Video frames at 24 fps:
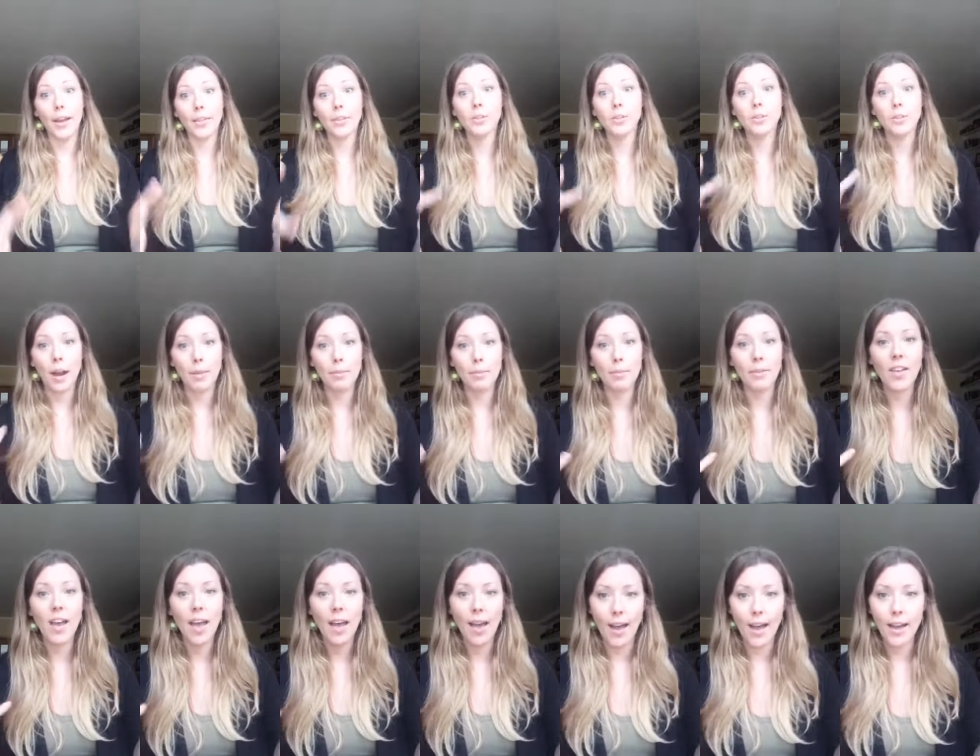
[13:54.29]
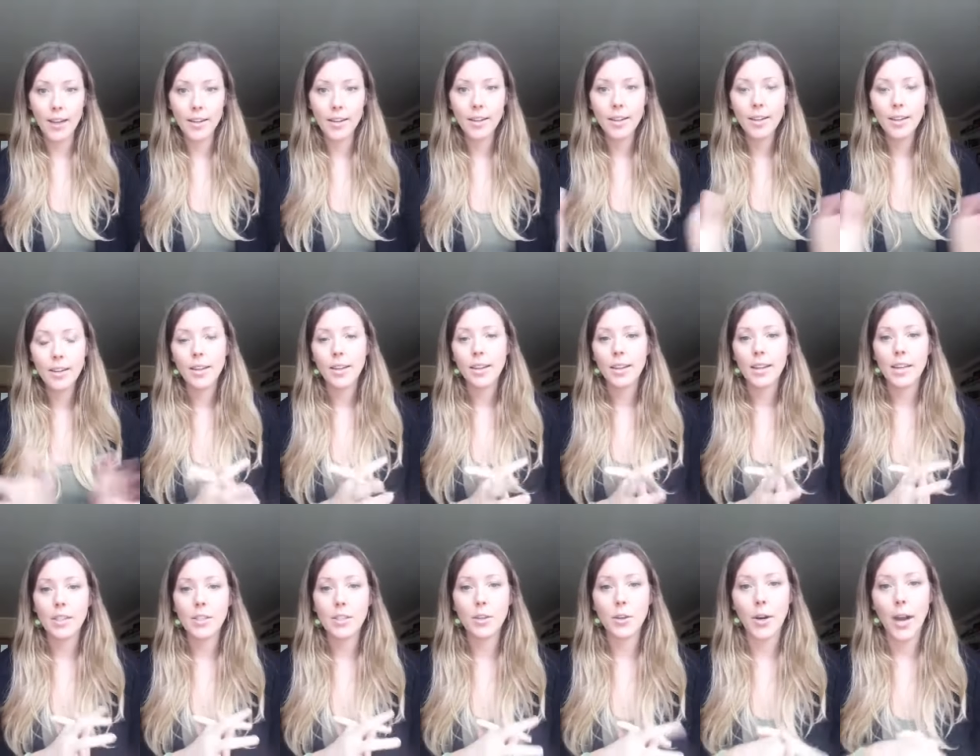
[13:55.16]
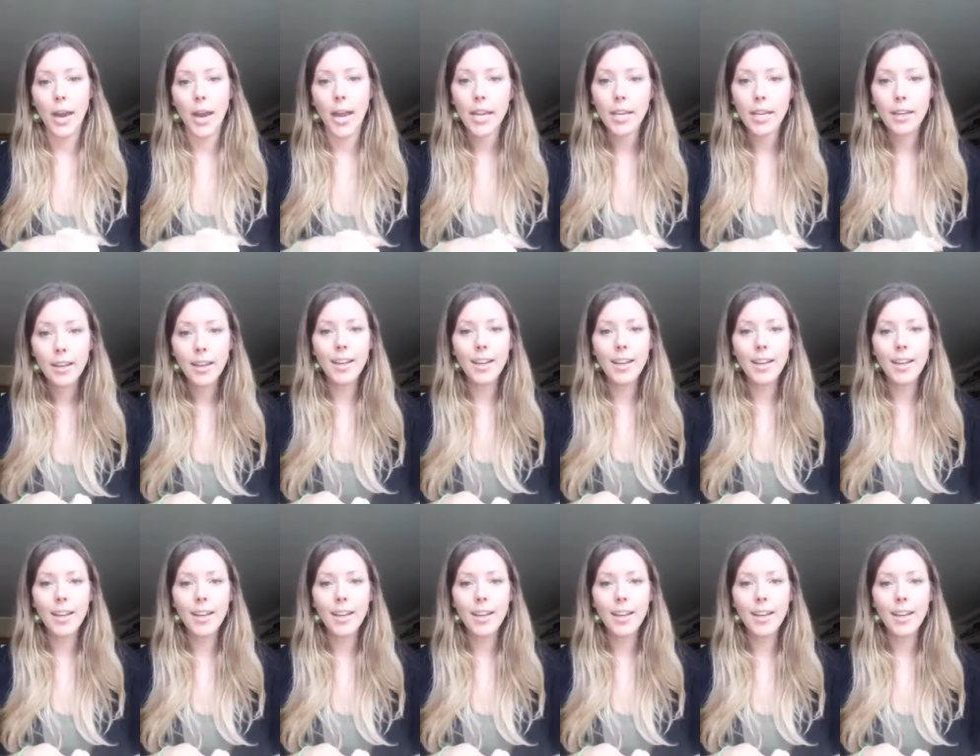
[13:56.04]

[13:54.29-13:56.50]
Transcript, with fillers: at the drop of a hat. It's great.